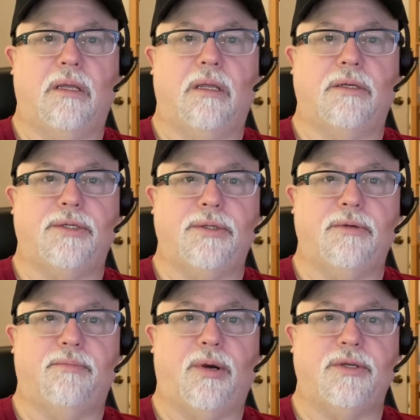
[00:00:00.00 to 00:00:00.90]

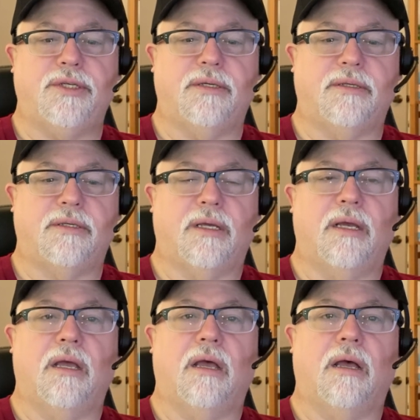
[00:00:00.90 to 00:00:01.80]
to purchase
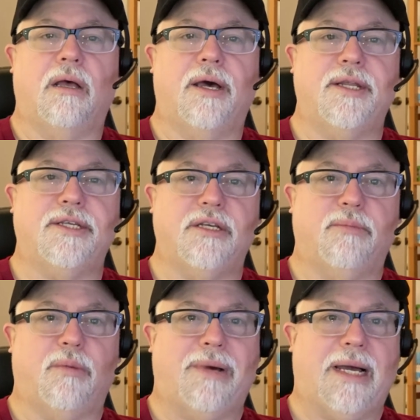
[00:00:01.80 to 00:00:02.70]

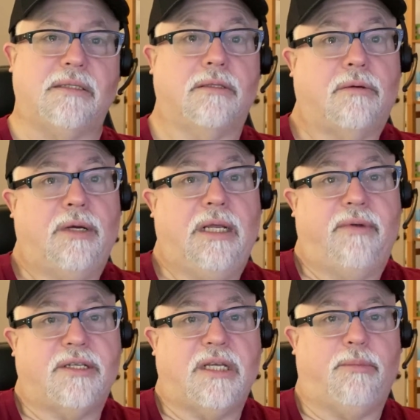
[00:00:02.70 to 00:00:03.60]
unassembled boxes or
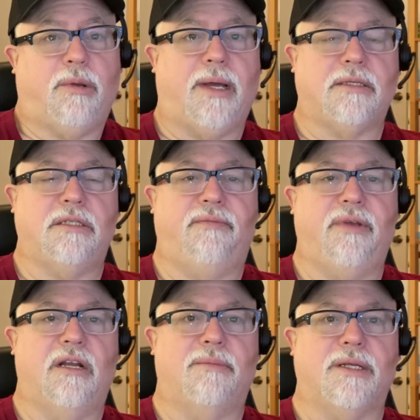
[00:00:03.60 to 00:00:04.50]
even assembled boxes if you
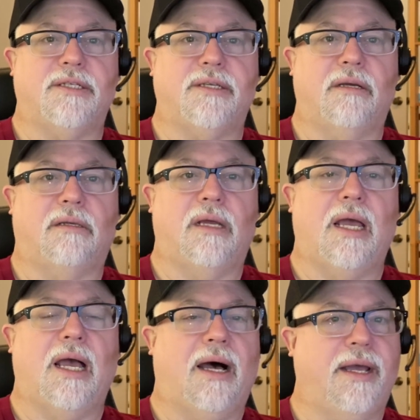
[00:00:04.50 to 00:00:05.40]
get them on sale.
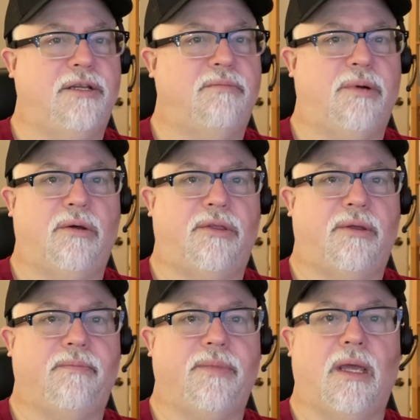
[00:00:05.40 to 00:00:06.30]
I do both.
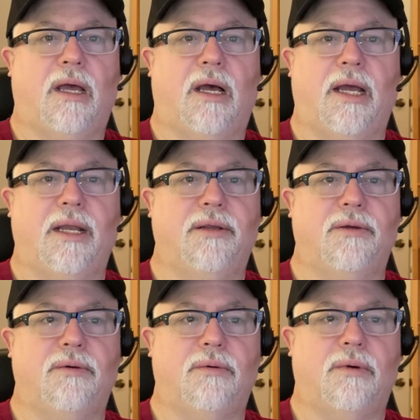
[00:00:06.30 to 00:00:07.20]
I
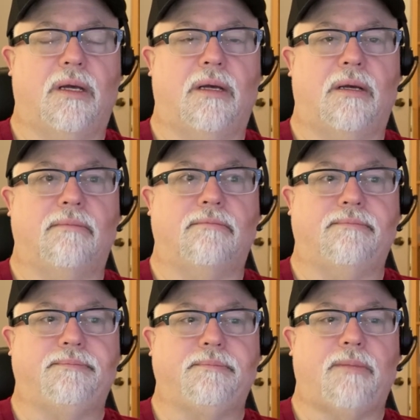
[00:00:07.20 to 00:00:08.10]
do
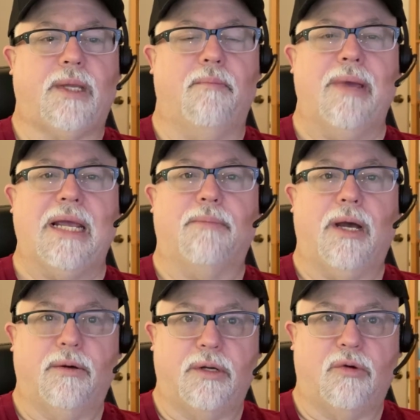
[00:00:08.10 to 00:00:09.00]
make my
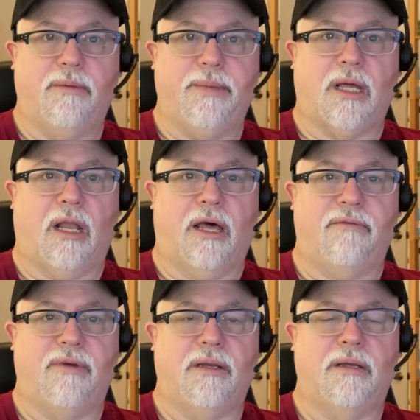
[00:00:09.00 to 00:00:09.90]
own equipment, a lot
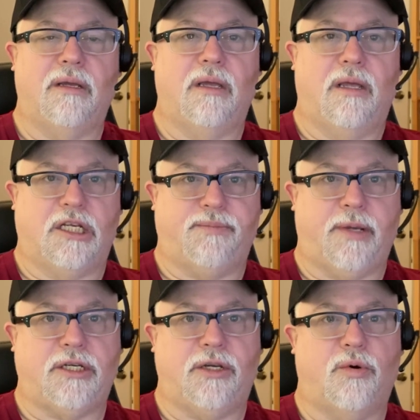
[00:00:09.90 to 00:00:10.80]
of it,
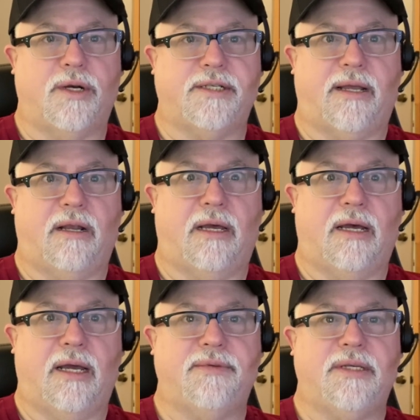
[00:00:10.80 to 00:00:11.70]
especially horizontal
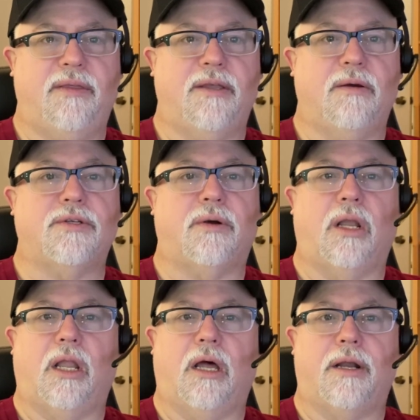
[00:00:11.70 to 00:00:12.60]
hives, and those are a
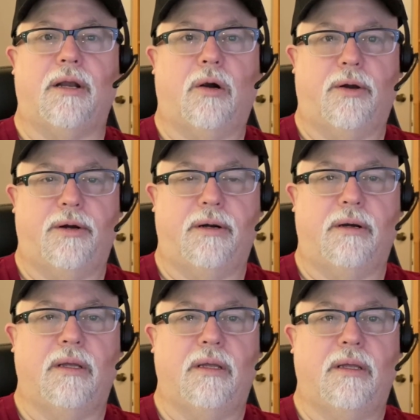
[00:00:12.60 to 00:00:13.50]
lot
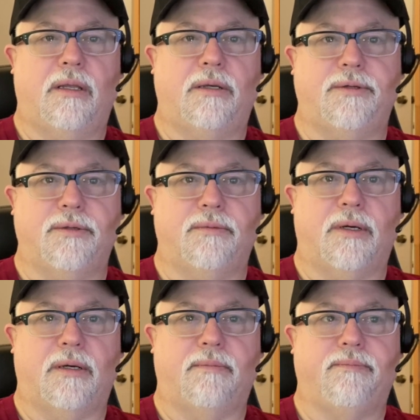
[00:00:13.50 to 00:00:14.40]
harder to